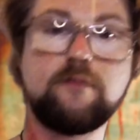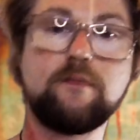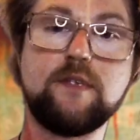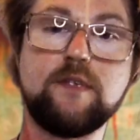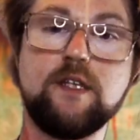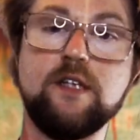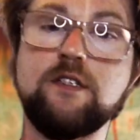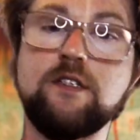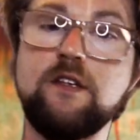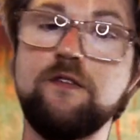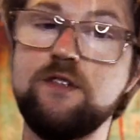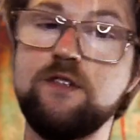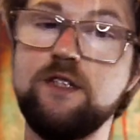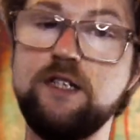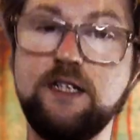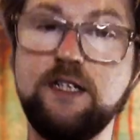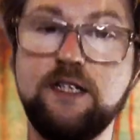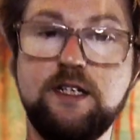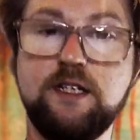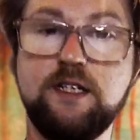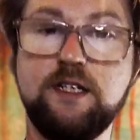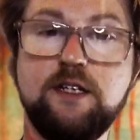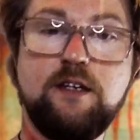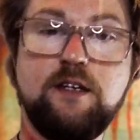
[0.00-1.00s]
It's
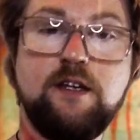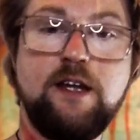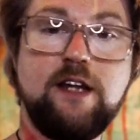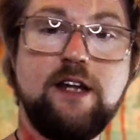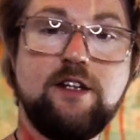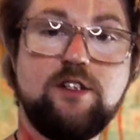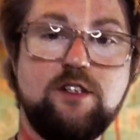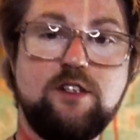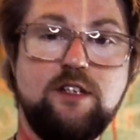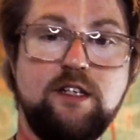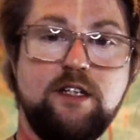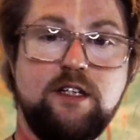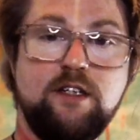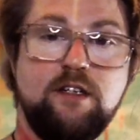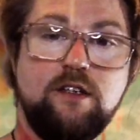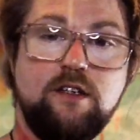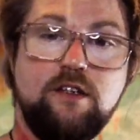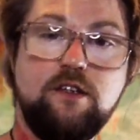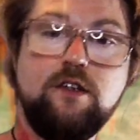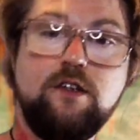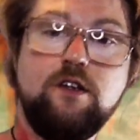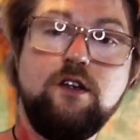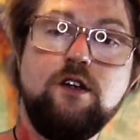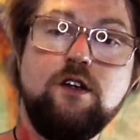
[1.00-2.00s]
obviously naturally
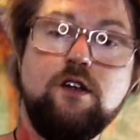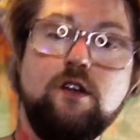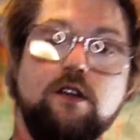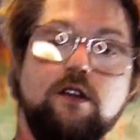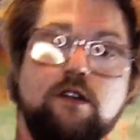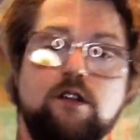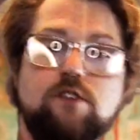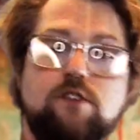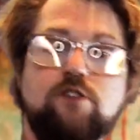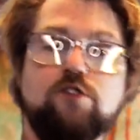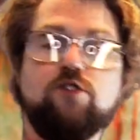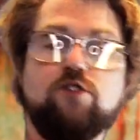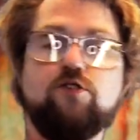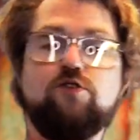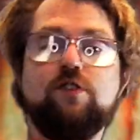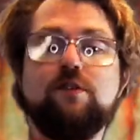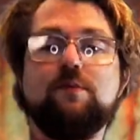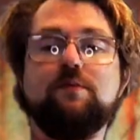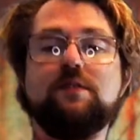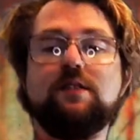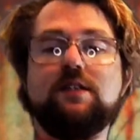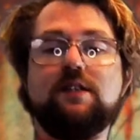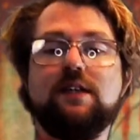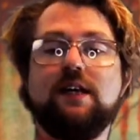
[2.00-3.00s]
just
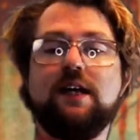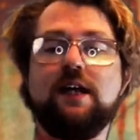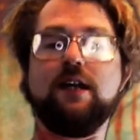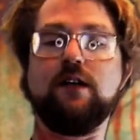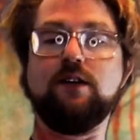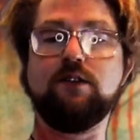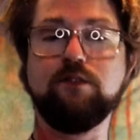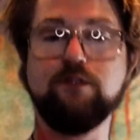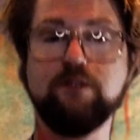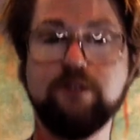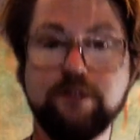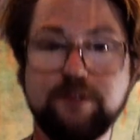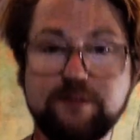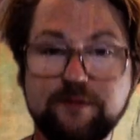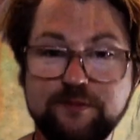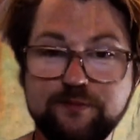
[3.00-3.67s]
dripped down.